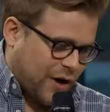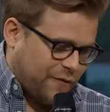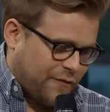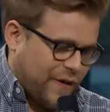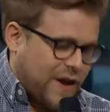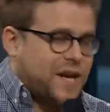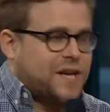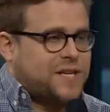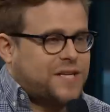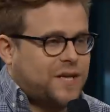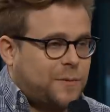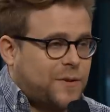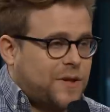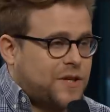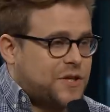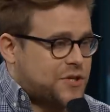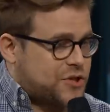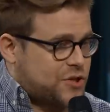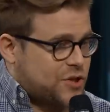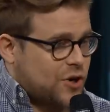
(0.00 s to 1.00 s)
I find it deeply
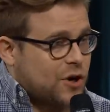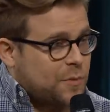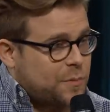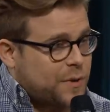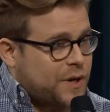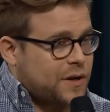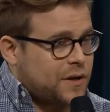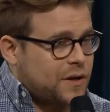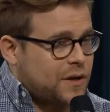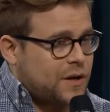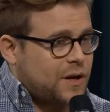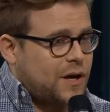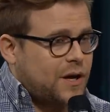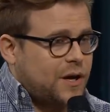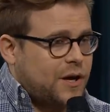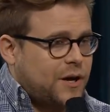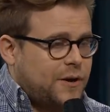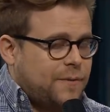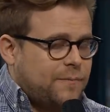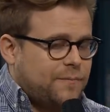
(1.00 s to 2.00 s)
disturbing
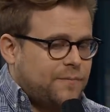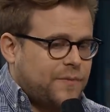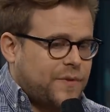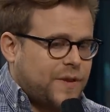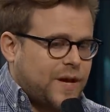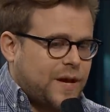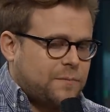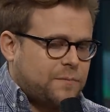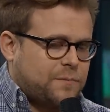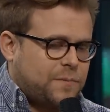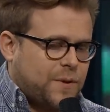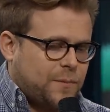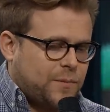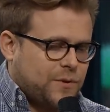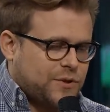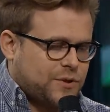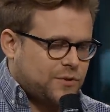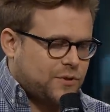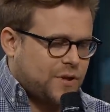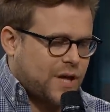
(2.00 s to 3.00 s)
um, that
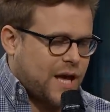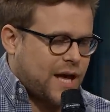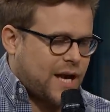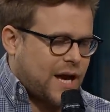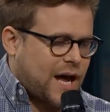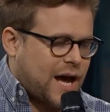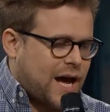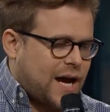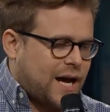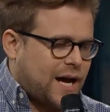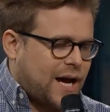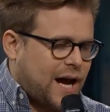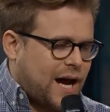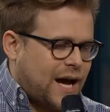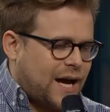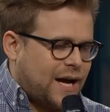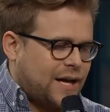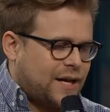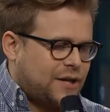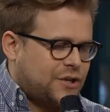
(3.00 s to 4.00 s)
people do that. I,
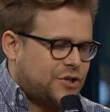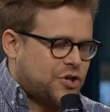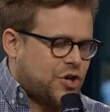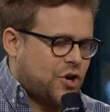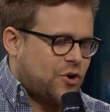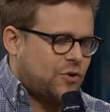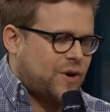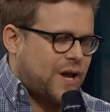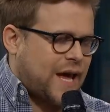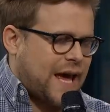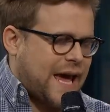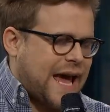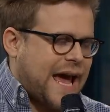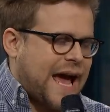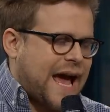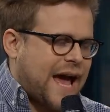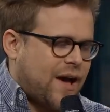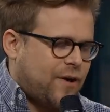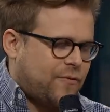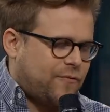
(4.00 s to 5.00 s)
I don't
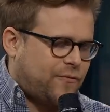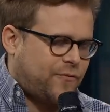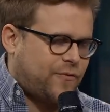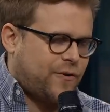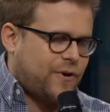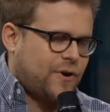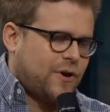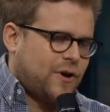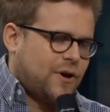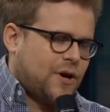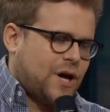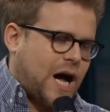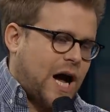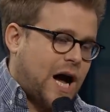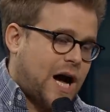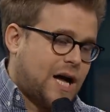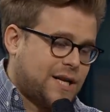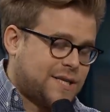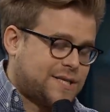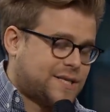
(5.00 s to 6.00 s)
have,
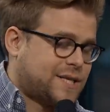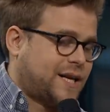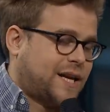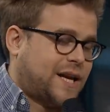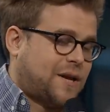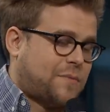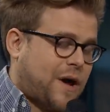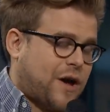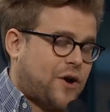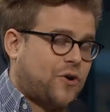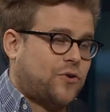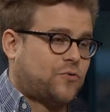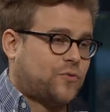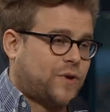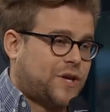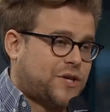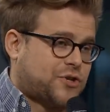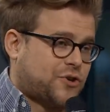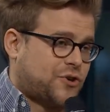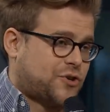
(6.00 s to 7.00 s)
honestly, in my own
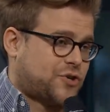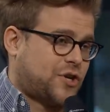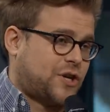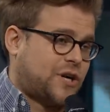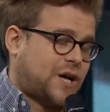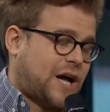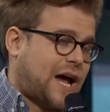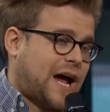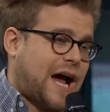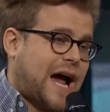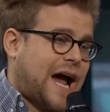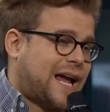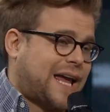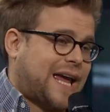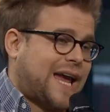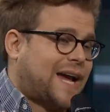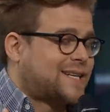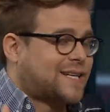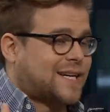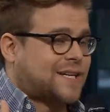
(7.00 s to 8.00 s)
research, I, I
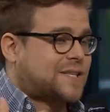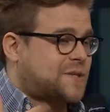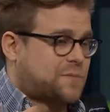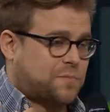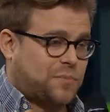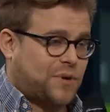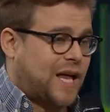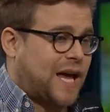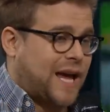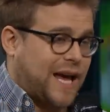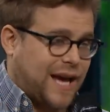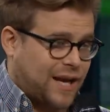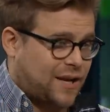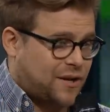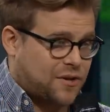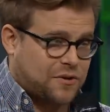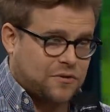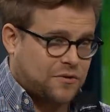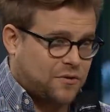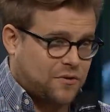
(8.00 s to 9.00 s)
can't
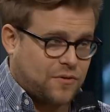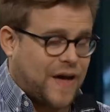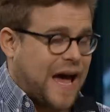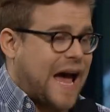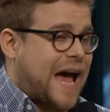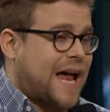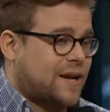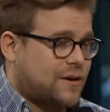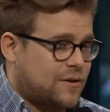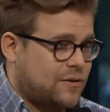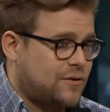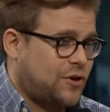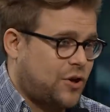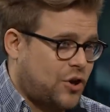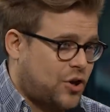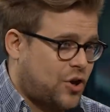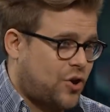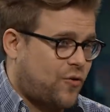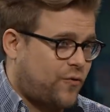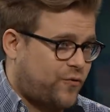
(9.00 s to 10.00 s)
explain that
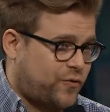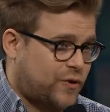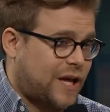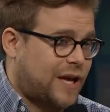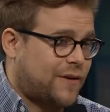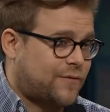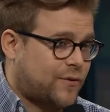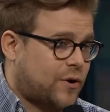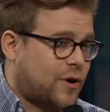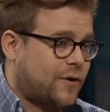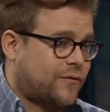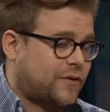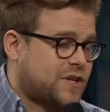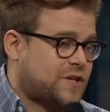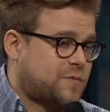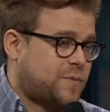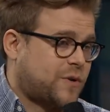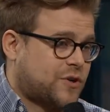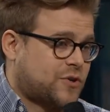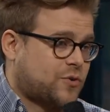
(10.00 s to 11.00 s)
you know, flavor of
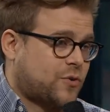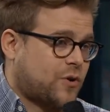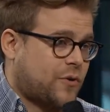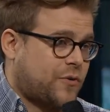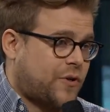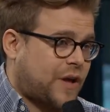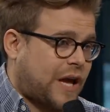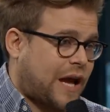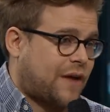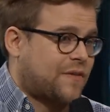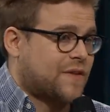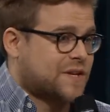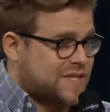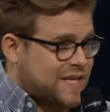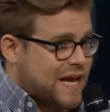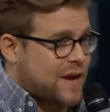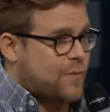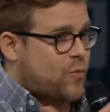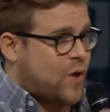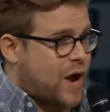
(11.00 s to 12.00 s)
conspiratorial thinking in the
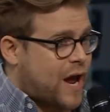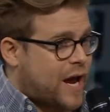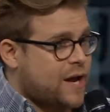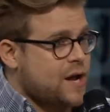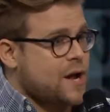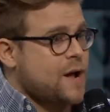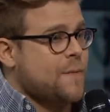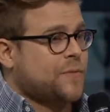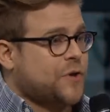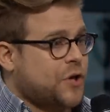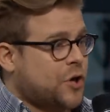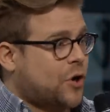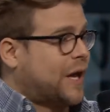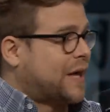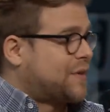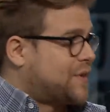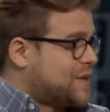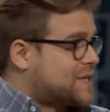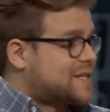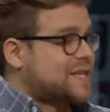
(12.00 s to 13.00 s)
same way, you know,
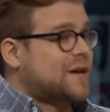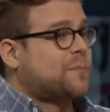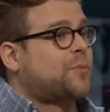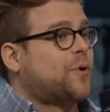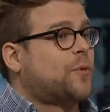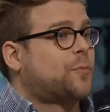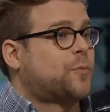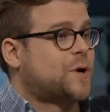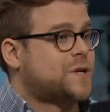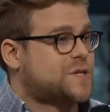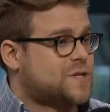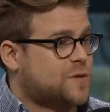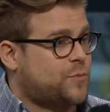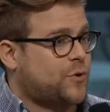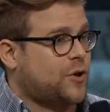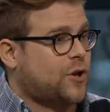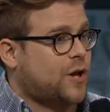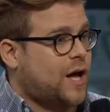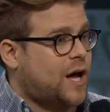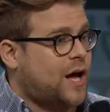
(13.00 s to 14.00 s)
like the simple
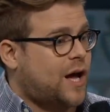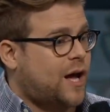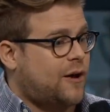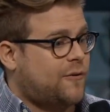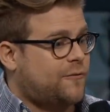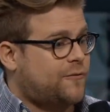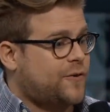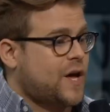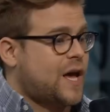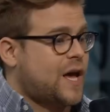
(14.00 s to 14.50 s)
principle of,